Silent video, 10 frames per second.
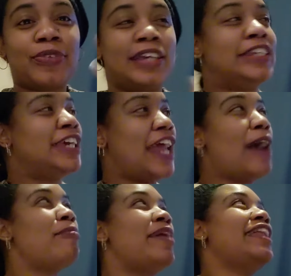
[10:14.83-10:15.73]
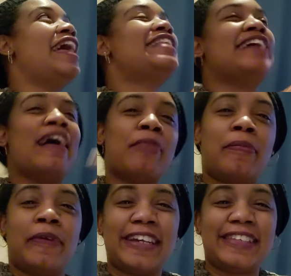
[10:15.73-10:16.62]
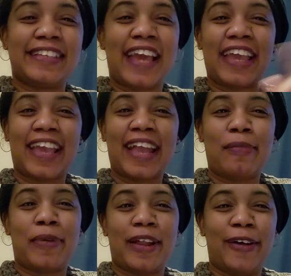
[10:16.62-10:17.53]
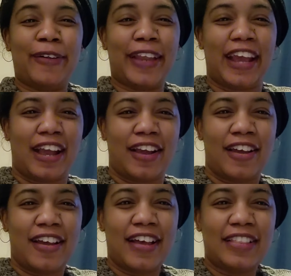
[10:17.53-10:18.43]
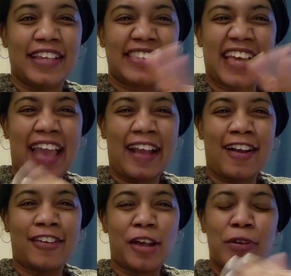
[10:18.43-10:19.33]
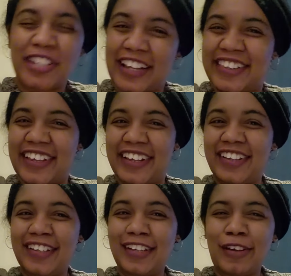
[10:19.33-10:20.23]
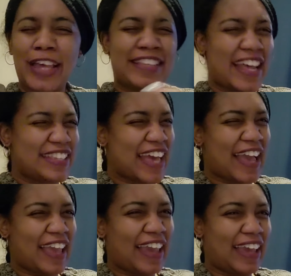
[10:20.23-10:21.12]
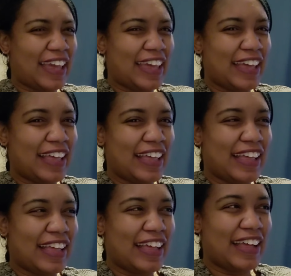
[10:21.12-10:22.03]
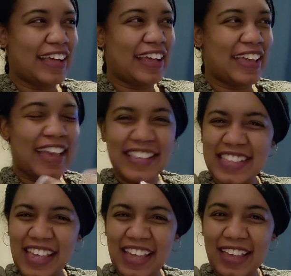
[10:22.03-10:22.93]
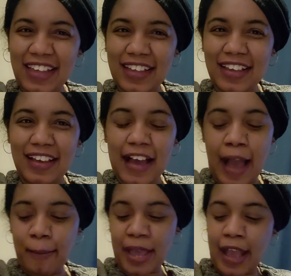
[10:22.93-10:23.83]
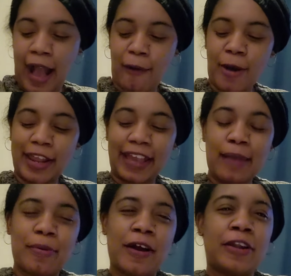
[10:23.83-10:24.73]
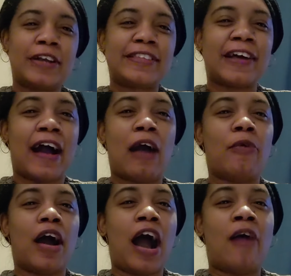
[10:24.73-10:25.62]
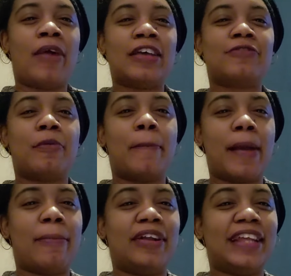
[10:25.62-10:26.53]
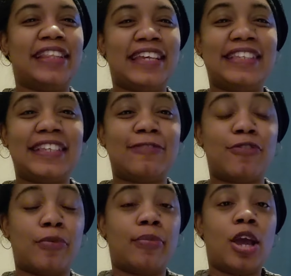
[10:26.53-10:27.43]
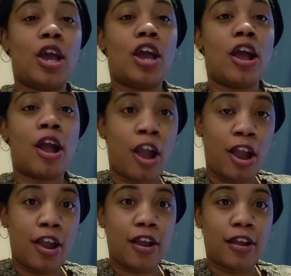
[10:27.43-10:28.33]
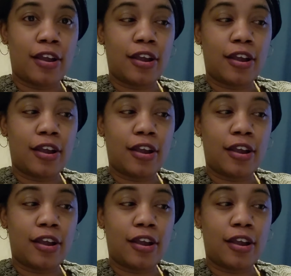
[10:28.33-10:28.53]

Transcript: should I be that type of person that keep it on there? The tag on there? What y'all think? Is that tacky? Is it? I mean, I want to keep it on there so I will always remember that this is from her.